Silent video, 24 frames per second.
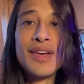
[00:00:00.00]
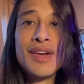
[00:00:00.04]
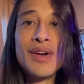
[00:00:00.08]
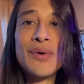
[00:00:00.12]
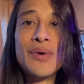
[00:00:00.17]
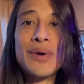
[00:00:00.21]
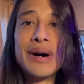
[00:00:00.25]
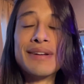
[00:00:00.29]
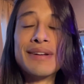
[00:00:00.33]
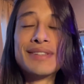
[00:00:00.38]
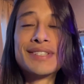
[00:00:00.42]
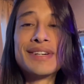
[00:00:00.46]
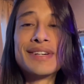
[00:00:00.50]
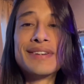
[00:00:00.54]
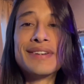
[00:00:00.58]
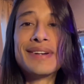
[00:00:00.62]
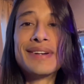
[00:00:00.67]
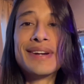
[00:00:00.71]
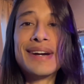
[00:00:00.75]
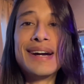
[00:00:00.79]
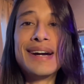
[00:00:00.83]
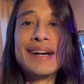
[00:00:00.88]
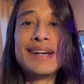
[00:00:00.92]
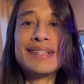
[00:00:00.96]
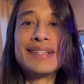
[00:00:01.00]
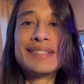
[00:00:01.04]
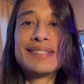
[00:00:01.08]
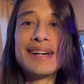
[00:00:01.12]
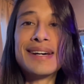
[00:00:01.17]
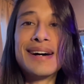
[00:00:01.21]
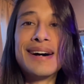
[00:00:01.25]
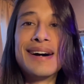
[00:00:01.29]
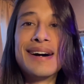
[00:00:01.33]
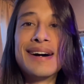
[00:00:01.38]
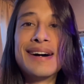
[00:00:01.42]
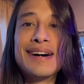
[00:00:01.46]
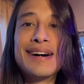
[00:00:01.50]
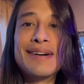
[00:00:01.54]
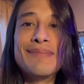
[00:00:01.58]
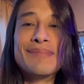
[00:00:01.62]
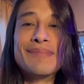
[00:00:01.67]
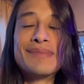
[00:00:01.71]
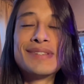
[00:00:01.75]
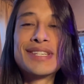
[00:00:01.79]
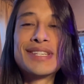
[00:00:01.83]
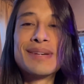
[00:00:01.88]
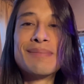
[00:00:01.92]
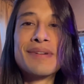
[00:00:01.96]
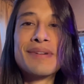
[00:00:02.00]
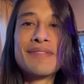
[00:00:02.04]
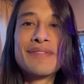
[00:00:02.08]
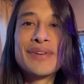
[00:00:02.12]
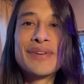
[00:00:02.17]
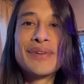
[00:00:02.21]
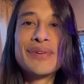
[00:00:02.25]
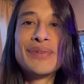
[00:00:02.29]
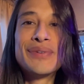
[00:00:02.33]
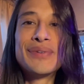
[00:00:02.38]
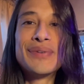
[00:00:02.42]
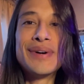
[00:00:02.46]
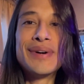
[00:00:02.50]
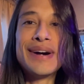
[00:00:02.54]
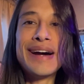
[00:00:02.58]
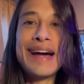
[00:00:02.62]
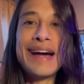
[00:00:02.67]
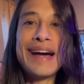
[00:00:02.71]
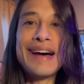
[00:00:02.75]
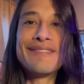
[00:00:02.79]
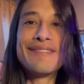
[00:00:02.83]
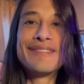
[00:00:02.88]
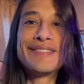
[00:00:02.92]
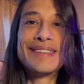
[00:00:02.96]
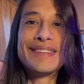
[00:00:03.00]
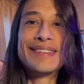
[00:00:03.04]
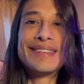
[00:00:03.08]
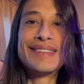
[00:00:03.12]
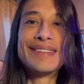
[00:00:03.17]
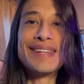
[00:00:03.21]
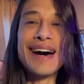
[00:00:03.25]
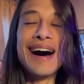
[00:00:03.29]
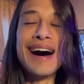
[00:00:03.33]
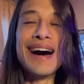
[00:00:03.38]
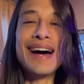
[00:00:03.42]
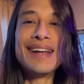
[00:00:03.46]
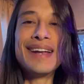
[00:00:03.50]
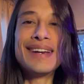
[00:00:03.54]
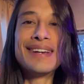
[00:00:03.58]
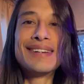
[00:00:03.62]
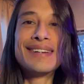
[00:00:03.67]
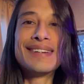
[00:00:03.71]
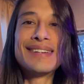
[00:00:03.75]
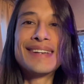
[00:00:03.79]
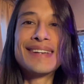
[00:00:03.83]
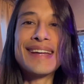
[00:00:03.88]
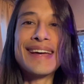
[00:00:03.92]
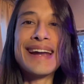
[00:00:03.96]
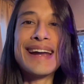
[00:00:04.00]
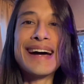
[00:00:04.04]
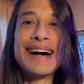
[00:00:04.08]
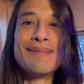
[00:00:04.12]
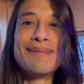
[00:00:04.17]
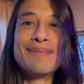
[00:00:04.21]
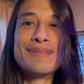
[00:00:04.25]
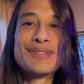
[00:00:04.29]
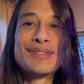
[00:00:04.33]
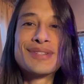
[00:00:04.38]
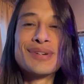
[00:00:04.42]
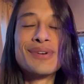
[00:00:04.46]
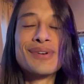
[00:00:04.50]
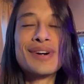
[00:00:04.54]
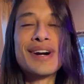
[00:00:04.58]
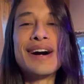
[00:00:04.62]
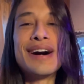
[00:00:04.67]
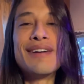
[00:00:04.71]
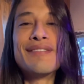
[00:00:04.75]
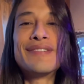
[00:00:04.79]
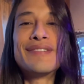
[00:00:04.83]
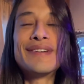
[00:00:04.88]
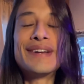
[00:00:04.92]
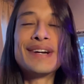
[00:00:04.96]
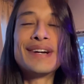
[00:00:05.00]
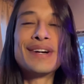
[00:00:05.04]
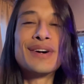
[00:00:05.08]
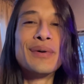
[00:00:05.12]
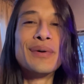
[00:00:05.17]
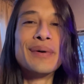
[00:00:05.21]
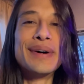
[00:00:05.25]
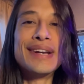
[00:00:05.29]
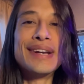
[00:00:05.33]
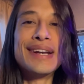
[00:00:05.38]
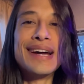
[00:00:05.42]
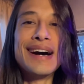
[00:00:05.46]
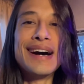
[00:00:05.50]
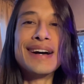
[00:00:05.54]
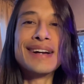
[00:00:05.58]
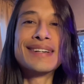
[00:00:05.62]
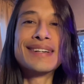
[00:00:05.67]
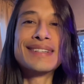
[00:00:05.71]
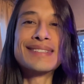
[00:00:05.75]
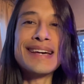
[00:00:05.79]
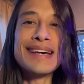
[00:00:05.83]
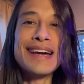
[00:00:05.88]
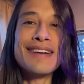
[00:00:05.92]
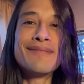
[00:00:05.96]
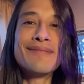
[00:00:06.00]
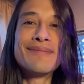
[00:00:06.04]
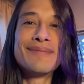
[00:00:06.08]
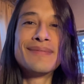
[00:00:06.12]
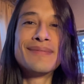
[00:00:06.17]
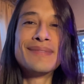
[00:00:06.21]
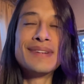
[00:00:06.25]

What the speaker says: Well, I'll tell you guys, some of you have thought that I'm so confident or whatnot because I